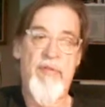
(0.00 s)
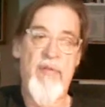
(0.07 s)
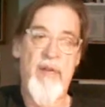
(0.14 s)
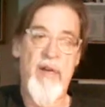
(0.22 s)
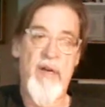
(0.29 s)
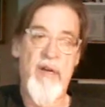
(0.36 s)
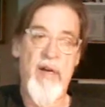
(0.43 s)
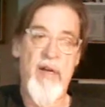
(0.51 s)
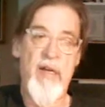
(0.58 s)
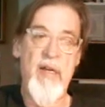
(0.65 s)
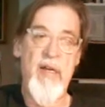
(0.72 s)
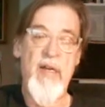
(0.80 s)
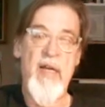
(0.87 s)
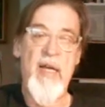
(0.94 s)
Basically,
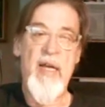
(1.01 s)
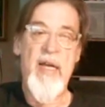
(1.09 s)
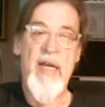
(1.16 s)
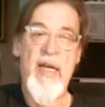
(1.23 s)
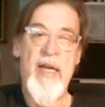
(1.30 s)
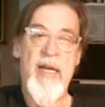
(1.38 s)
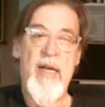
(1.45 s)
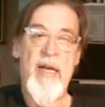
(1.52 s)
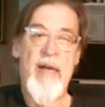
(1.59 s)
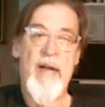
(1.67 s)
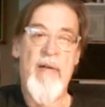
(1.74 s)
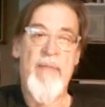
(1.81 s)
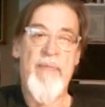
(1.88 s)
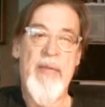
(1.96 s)
what I'm talking
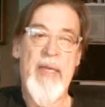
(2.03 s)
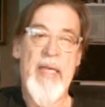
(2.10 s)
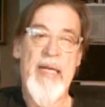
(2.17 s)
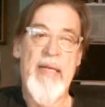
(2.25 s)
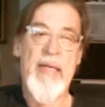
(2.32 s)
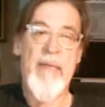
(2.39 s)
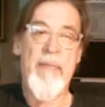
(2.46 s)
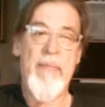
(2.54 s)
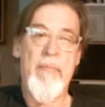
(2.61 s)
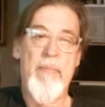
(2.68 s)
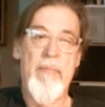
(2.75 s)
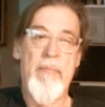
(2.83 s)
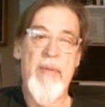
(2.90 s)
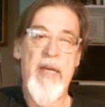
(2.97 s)
about here, you
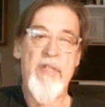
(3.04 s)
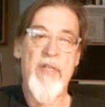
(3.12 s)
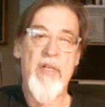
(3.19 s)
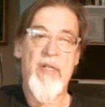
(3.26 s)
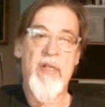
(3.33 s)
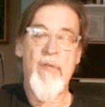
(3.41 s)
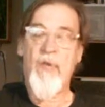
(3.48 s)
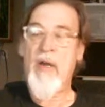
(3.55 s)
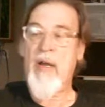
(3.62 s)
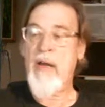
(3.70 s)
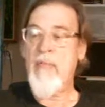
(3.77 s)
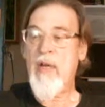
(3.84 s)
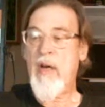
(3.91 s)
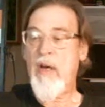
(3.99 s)
probably know as the
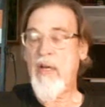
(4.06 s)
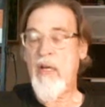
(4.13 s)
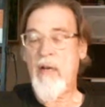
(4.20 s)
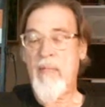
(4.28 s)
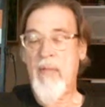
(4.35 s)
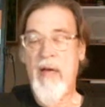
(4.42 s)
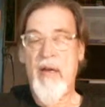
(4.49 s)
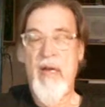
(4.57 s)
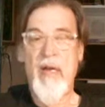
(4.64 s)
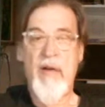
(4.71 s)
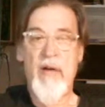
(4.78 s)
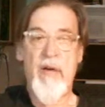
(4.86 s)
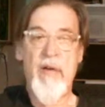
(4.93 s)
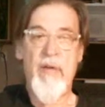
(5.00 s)
scientific
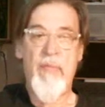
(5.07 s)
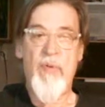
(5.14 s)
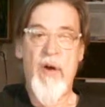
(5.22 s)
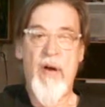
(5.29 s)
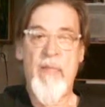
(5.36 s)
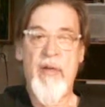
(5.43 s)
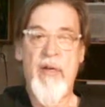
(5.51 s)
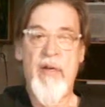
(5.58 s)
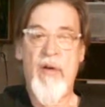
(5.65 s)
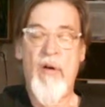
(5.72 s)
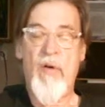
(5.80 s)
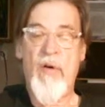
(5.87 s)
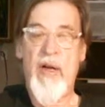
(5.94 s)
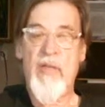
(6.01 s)
method, or at least
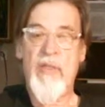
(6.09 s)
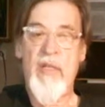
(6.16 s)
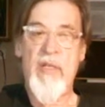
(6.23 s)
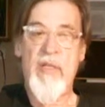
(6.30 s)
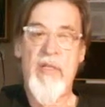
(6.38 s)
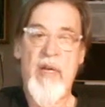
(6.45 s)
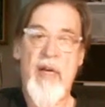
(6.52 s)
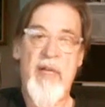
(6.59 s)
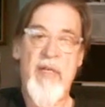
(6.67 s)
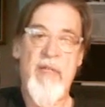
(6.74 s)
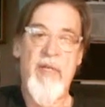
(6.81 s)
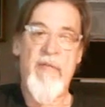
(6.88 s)
one part of it.